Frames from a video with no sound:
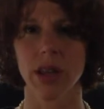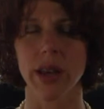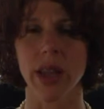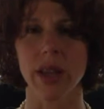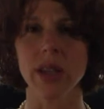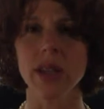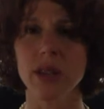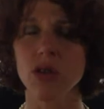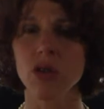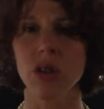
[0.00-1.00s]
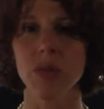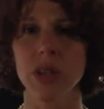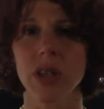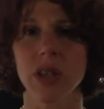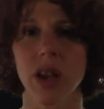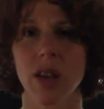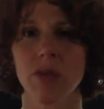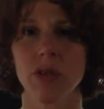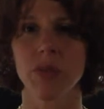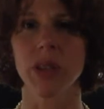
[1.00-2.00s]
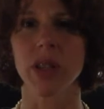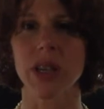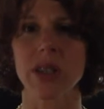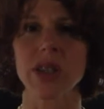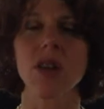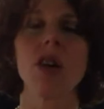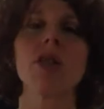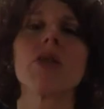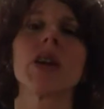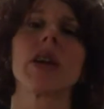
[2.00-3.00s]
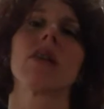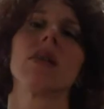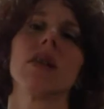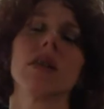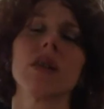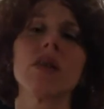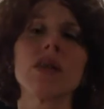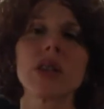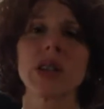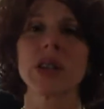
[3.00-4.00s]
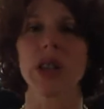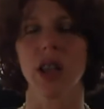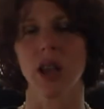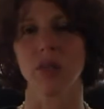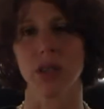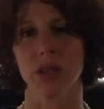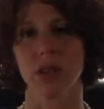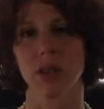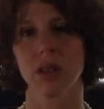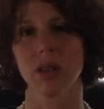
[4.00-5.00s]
that any enjoyment in life would be like dishonoring the horrors that happened.